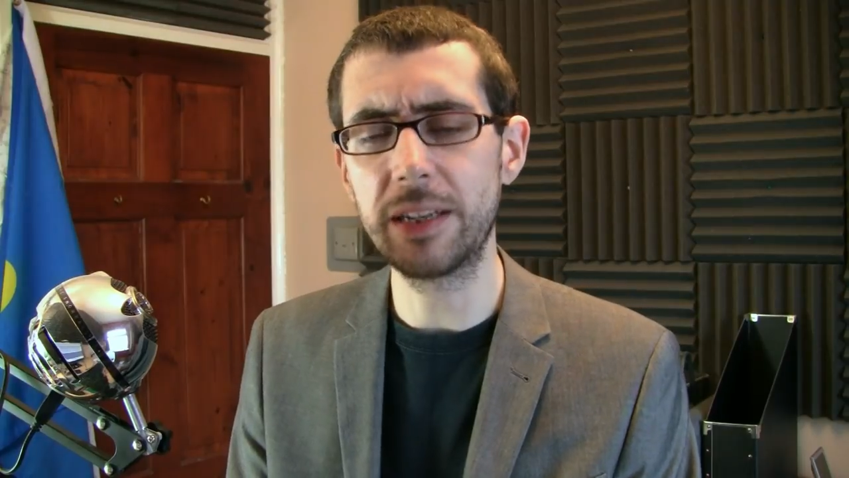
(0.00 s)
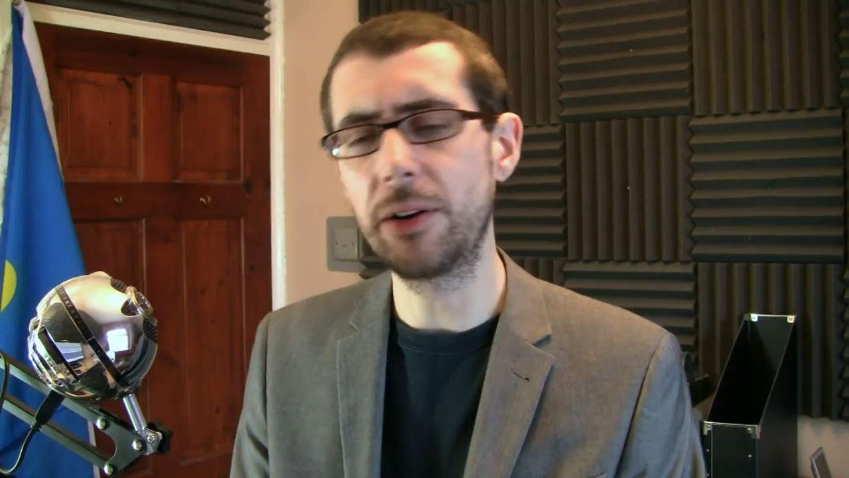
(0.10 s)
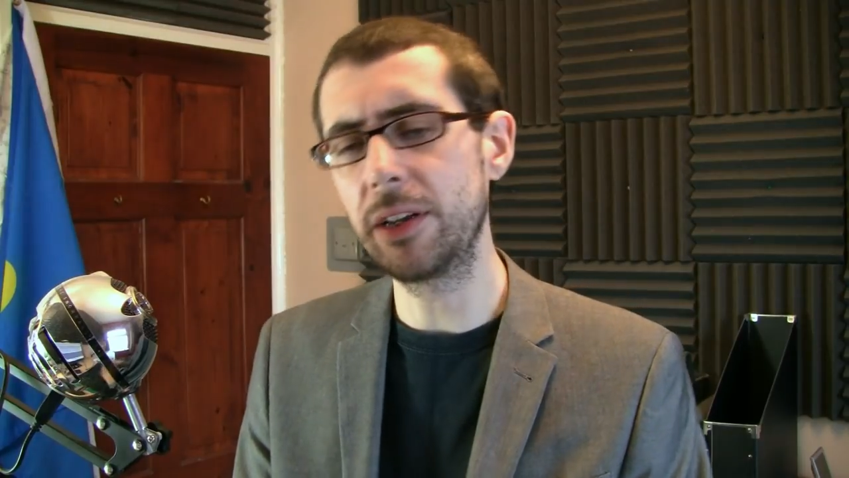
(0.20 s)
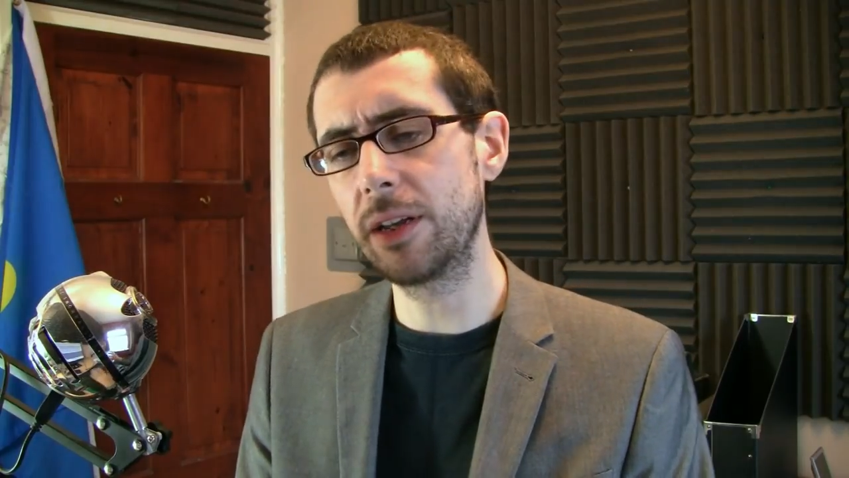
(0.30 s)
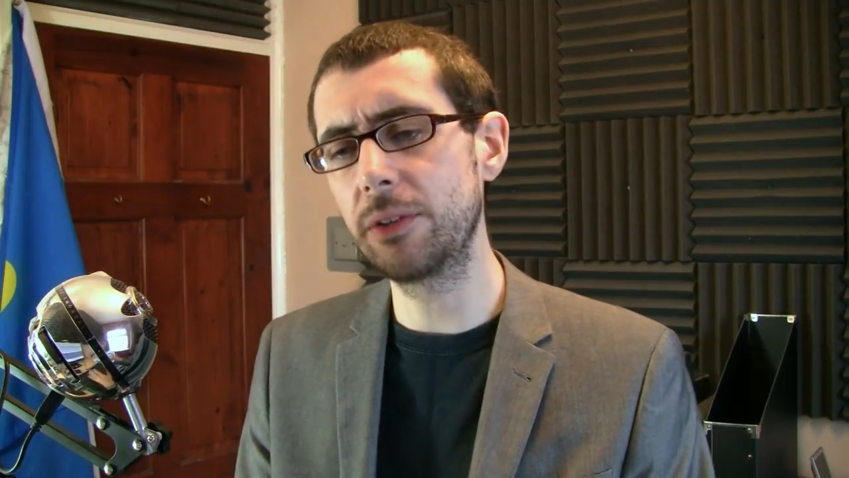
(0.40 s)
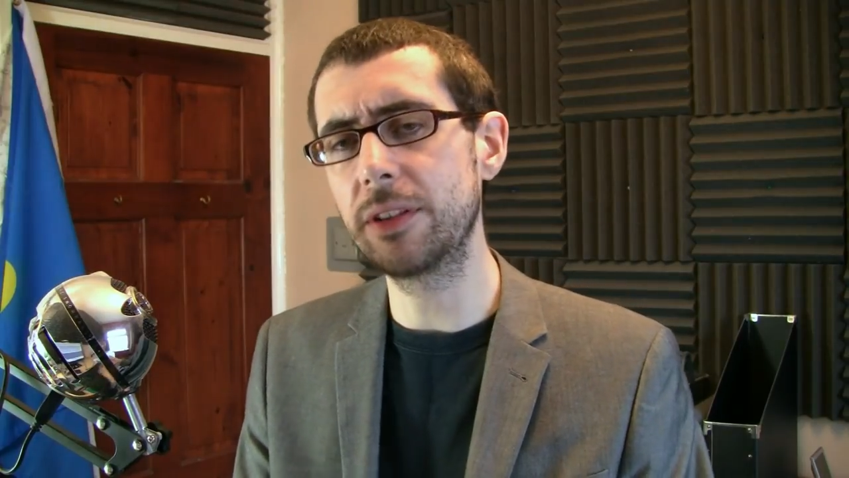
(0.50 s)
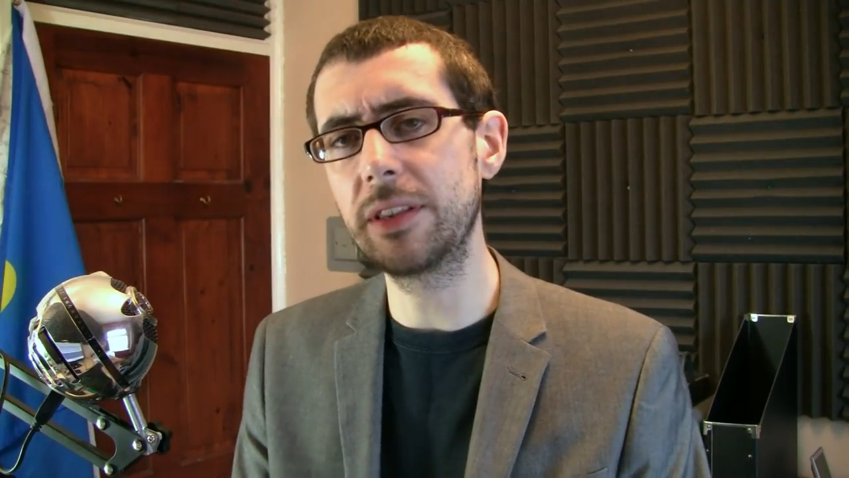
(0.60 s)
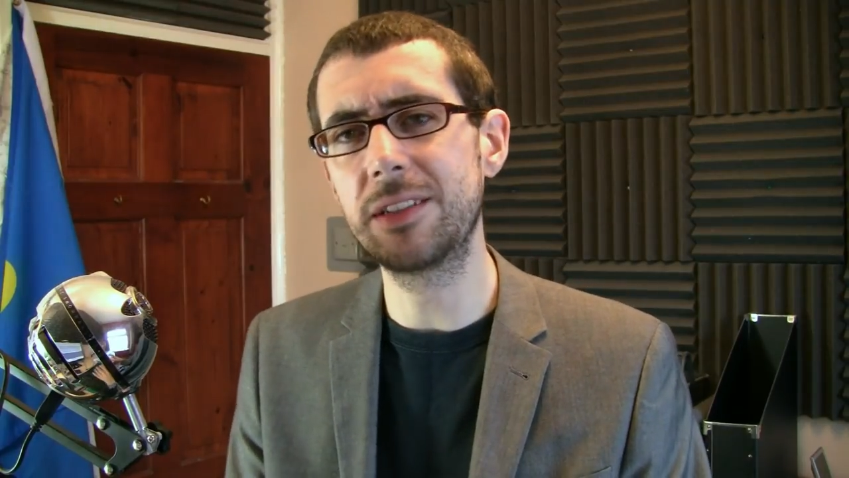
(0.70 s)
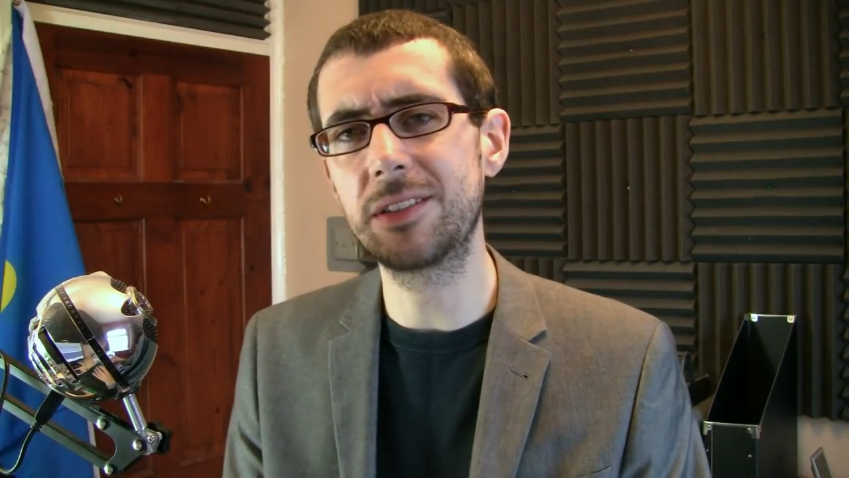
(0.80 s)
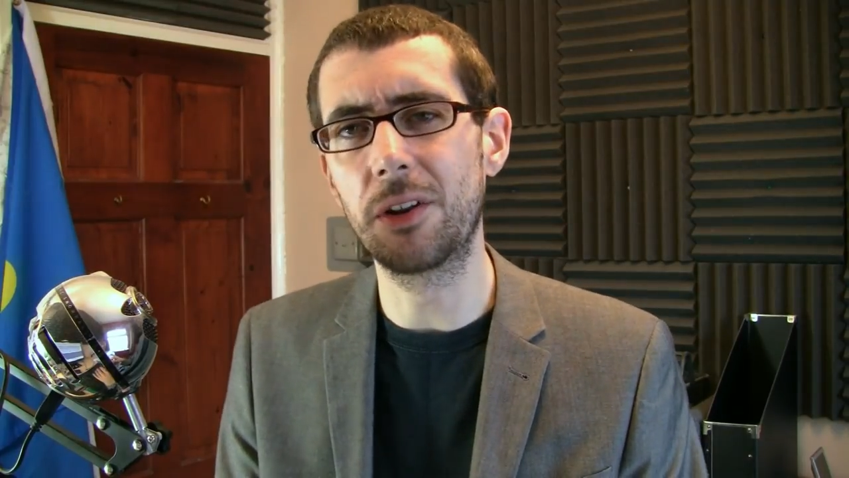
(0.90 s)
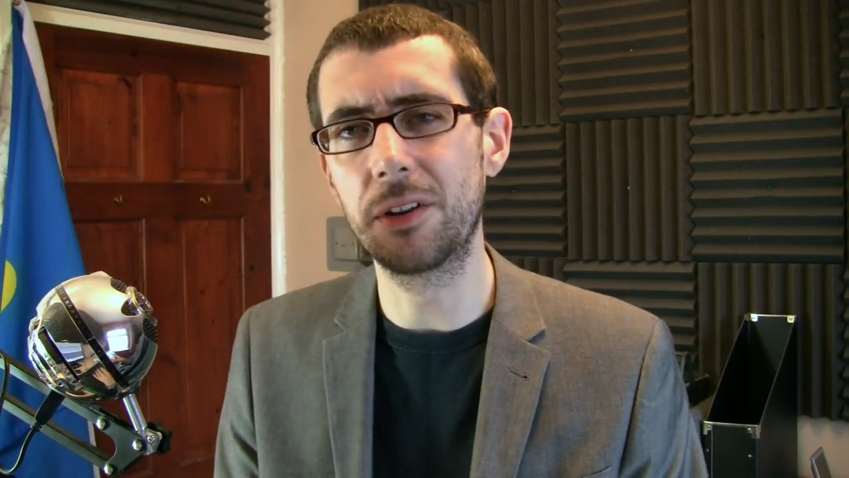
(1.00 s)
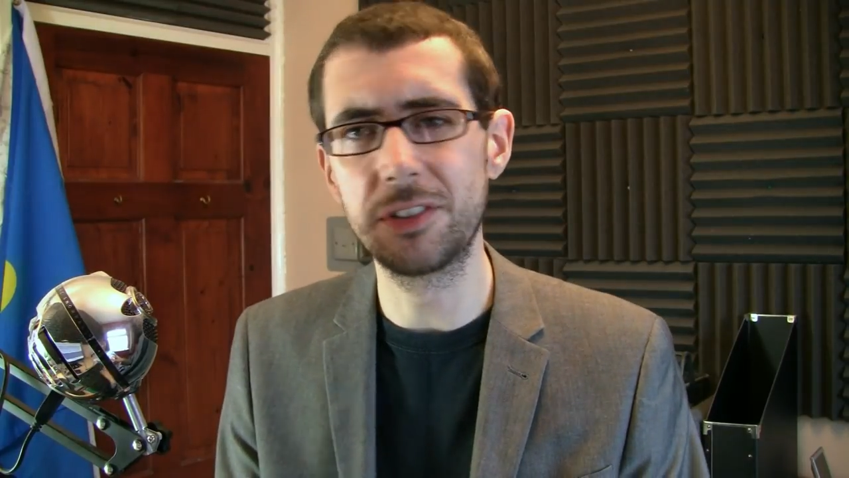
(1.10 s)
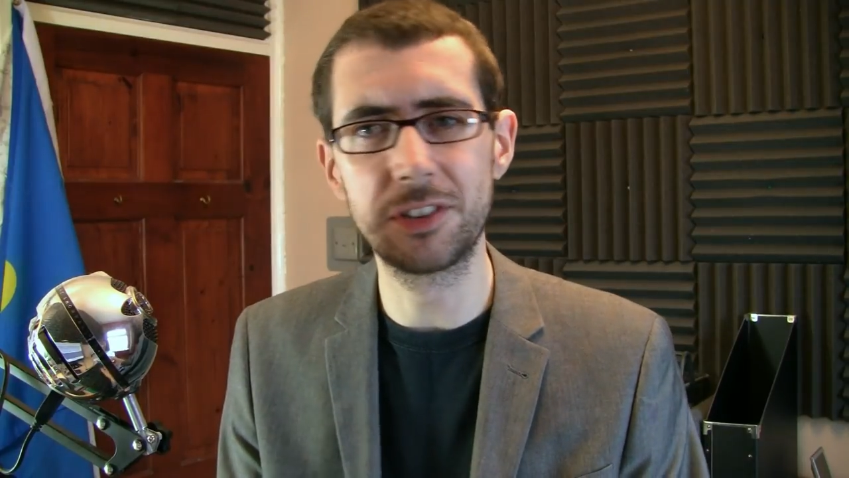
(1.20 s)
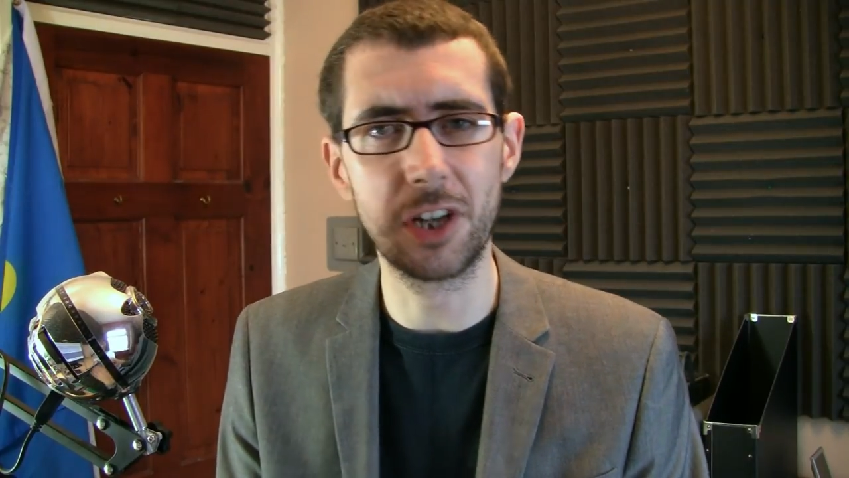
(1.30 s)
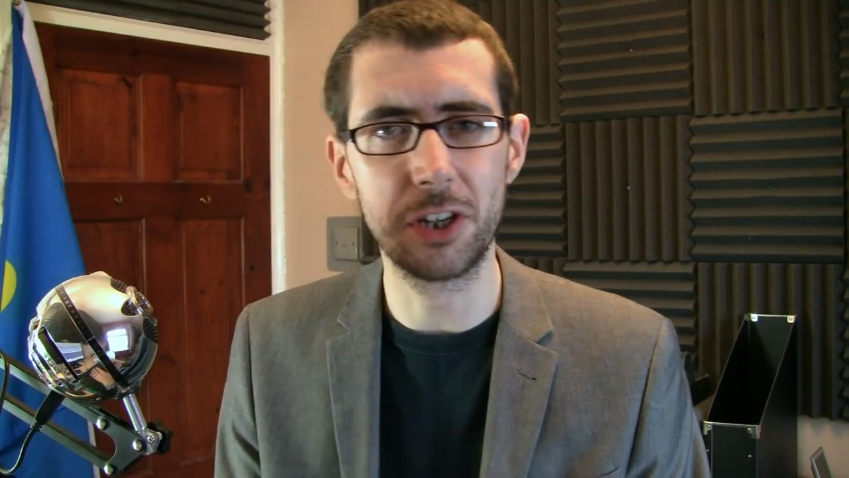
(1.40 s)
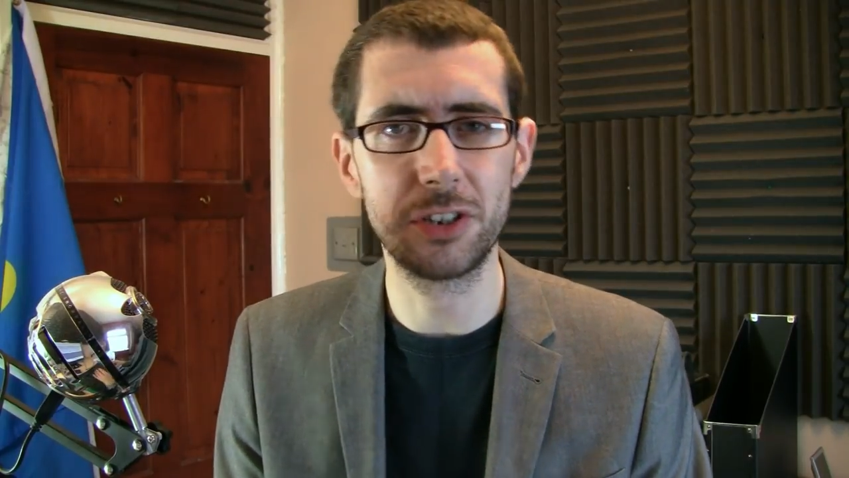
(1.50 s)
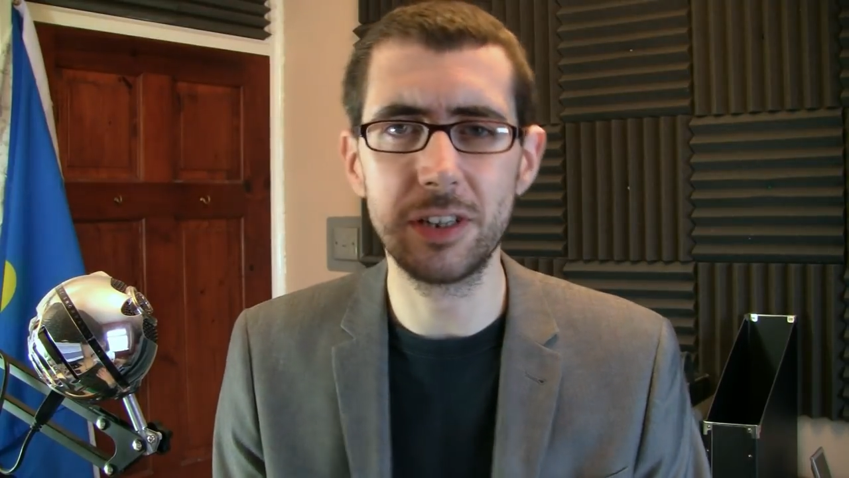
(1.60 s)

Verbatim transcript: Now, I know that there's a lot of discussion